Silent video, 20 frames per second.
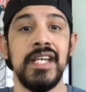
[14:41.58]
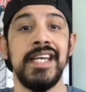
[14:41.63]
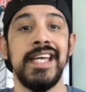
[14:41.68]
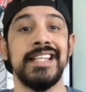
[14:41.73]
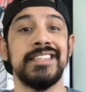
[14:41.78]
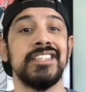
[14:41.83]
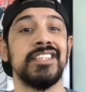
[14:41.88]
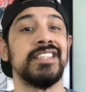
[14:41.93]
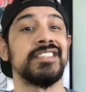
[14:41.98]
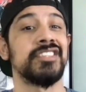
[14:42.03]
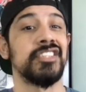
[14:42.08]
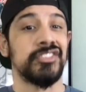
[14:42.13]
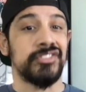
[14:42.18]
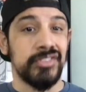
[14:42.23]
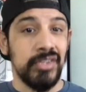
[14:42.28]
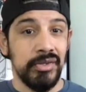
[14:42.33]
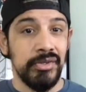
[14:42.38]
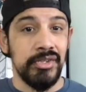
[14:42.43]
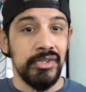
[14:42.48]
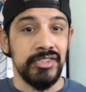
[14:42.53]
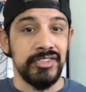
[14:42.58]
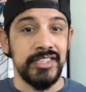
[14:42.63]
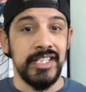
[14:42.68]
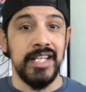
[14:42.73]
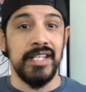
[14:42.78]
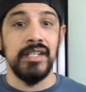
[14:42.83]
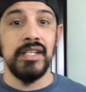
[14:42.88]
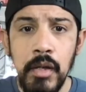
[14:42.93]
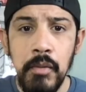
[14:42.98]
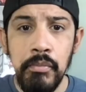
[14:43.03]
It's a starter
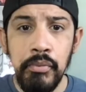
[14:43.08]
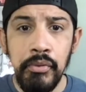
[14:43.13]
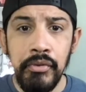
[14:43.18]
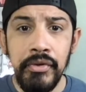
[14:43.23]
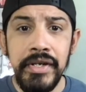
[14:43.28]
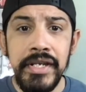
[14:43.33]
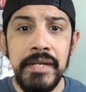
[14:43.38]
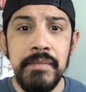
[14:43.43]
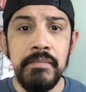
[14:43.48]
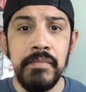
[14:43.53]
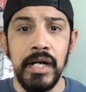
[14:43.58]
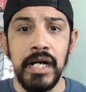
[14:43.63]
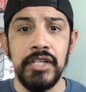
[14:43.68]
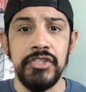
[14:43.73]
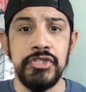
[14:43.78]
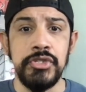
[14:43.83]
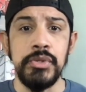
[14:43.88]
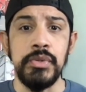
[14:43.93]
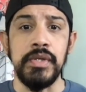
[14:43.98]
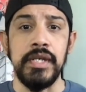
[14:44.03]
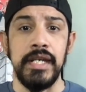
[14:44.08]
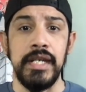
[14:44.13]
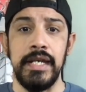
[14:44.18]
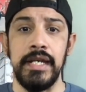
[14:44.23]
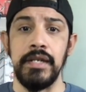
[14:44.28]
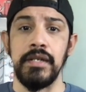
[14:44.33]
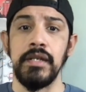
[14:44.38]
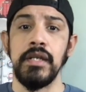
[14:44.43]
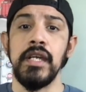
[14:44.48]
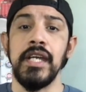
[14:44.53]
set. Pretty much you
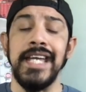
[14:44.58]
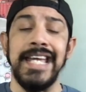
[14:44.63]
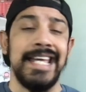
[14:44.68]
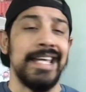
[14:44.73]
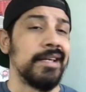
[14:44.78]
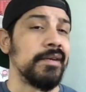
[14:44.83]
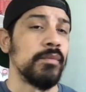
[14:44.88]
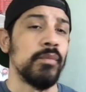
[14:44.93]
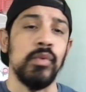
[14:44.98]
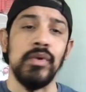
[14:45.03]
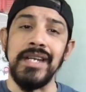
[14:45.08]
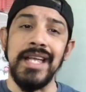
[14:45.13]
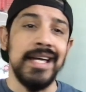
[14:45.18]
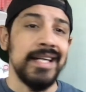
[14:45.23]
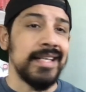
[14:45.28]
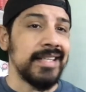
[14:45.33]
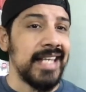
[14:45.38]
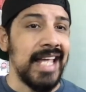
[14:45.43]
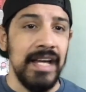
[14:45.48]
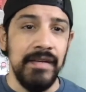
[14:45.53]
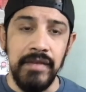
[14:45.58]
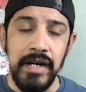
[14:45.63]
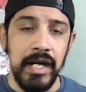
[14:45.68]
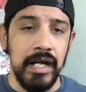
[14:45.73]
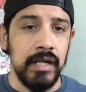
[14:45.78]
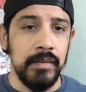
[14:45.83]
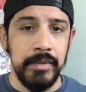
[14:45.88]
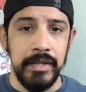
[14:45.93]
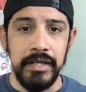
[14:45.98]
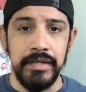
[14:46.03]
can. We're not going to have
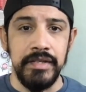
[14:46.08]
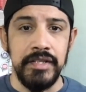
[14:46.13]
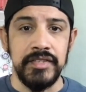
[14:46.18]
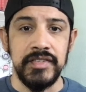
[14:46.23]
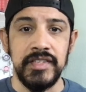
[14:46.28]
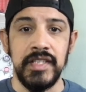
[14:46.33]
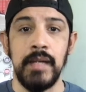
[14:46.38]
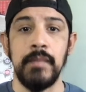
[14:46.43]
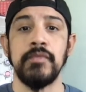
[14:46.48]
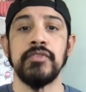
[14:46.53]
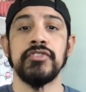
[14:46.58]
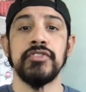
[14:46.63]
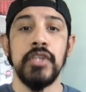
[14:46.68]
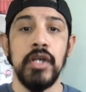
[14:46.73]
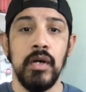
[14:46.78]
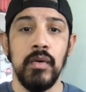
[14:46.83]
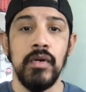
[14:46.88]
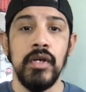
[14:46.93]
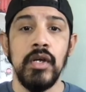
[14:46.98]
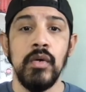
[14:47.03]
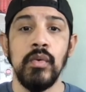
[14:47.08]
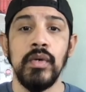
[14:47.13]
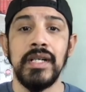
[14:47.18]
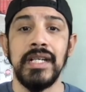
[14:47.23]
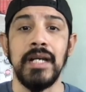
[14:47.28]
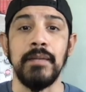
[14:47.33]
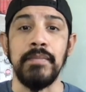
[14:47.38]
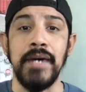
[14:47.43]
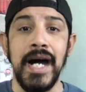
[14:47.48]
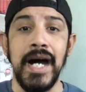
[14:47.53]
Iron Man on this team, so we're
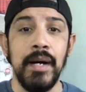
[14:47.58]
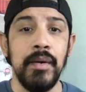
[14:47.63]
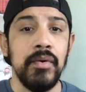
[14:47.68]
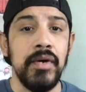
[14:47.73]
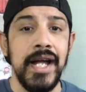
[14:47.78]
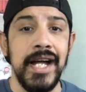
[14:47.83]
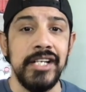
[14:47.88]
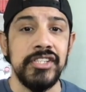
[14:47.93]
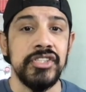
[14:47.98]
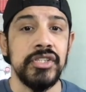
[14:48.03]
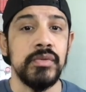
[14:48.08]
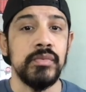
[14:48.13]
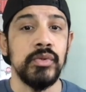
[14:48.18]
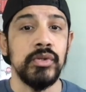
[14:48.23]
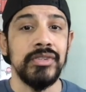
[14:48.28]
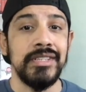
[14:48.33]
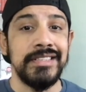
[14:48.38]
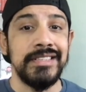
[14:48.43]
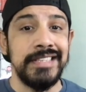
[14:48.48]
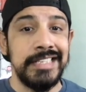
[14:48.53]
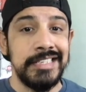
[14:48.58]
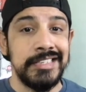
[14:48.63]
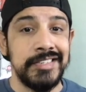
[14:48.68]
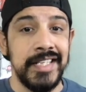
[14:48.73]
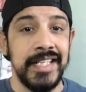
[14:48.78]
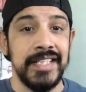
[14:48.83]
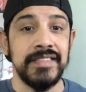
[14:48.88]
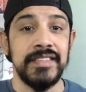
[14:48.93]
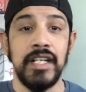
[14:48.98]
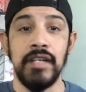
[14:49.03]
going to power action, roll a
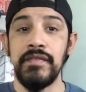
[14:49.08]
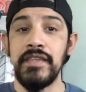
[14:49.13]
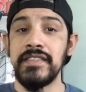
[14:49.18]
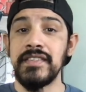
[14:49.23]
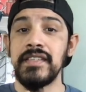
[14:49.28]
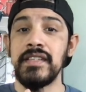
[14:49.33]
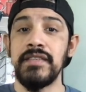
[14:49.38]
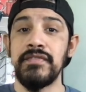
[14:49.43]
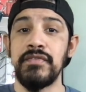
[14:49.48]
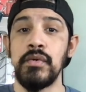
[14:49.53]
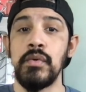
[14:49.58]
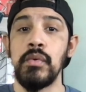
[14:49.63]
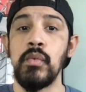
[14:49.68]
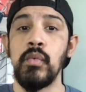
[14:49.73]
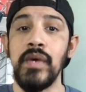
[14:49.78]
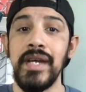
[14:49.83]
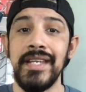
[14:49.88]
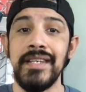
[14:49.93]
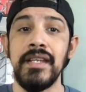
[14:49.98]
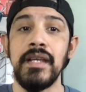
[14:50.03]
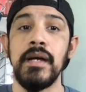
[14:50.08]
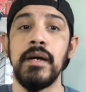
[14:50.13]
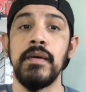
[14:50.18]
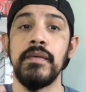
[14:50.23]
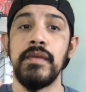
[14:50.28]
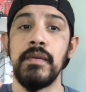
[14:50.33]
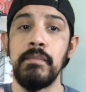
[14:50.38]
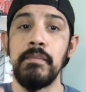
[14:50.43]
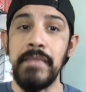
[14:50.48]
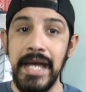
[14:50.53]
d6. Now this is if we win
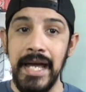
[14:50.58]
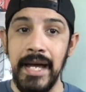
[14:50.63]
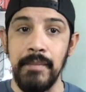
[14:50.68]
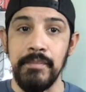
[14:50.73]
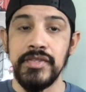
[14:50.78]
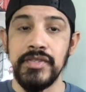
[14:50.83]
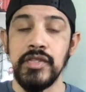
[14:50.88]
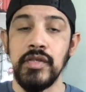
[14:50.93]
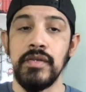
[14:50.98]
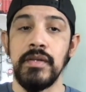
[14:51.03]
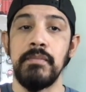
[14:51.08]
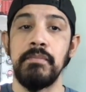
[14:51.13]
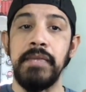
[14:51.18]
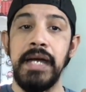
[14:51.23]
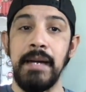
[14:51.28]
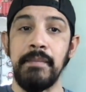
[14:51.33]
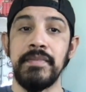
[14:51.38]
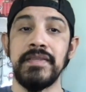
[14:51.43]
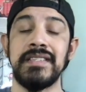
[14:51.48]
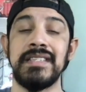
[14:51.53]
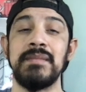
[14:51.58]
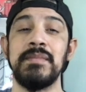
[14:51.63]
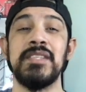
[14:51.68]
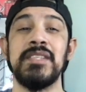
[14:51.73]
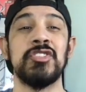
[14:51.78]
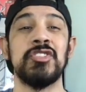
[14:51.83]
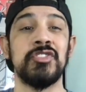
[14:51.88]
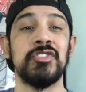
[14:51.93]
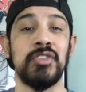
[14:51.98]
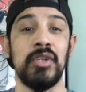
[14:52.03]
the map. So the map is going to be
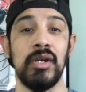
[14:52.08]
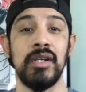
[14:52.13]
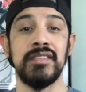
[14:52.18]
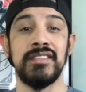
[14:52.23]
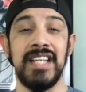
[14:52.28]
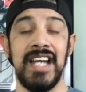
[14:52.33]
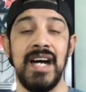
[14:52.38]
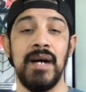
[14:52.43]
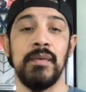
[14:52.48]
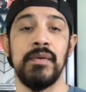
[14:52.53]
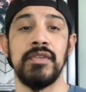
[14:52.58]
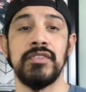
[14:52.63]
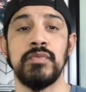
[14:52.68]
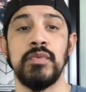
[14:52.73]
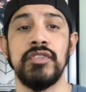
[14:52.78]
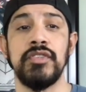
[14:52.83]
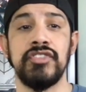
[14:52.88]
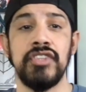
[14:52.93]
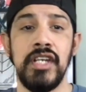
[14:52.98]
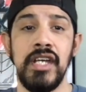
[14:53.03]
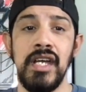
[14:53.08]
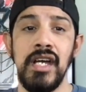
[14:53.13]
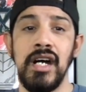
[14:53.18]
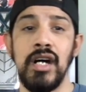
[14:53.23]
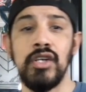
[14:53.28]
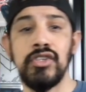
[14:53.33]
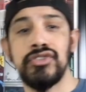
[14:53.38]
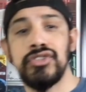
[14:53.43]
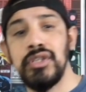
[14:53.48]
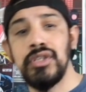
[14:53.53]
Stark Towers, which
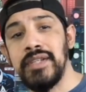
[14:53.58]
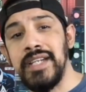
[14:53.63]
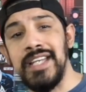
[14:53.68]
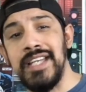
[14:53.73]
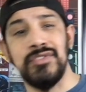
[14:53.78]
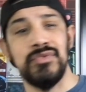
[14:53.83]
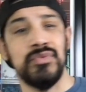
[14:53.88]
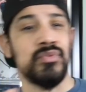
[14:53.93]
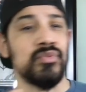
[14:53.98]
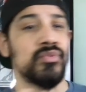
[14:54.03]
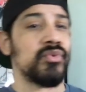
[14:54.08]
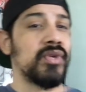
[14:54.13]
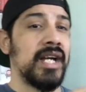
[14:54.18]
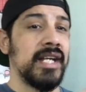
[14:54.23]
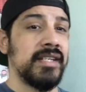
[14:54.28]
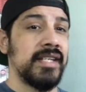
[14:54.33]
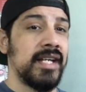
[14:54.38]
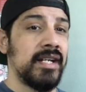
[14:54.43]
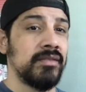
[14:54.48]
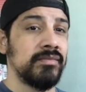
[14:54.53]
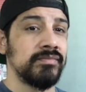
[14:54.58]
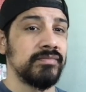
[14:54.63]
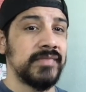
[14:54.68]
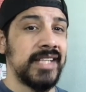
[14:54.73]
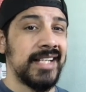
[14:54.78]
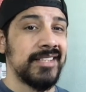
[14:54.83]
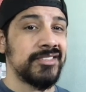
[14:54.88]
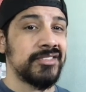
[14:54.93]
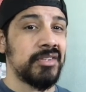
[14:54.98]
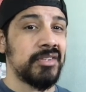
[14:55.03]
I'll showcase right now.
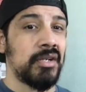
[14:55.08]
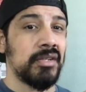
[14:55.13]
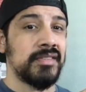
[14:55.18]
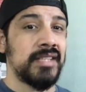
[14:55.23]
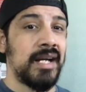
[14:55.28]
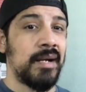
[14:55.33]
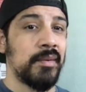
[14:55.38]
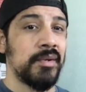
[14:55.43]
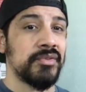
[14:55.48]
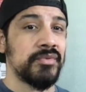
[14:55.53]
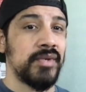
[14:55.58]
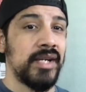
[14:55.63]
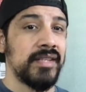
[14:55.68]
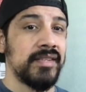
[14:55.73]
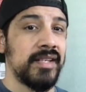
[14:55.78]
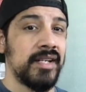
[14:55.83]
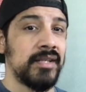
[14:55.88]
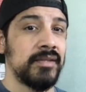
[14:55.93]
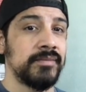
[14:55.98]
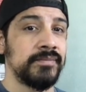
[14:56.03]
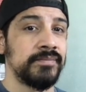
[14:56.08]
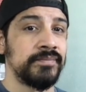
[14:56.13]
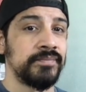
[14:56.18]
That's Stark Towers right there.